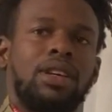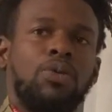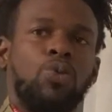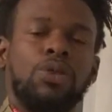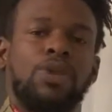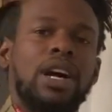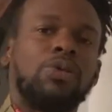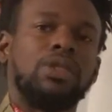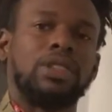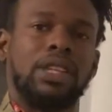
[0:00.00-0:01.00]
1
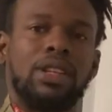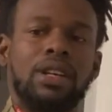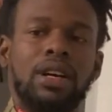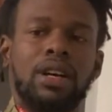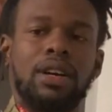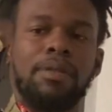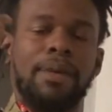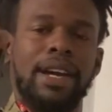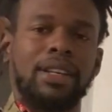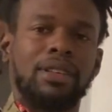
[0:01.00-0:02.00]
round was in the
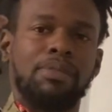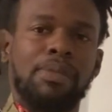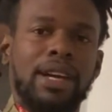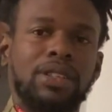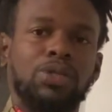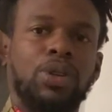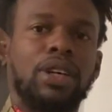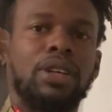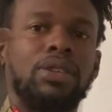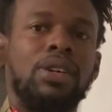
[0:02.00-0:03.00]
mag as
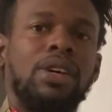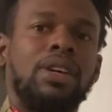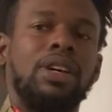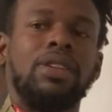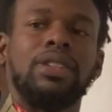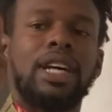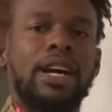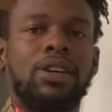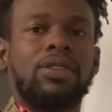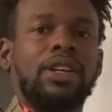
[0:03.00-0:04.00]
well, in the
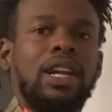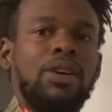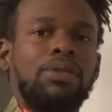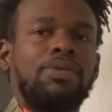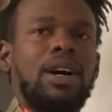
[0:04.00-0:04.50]
sidearm, and I would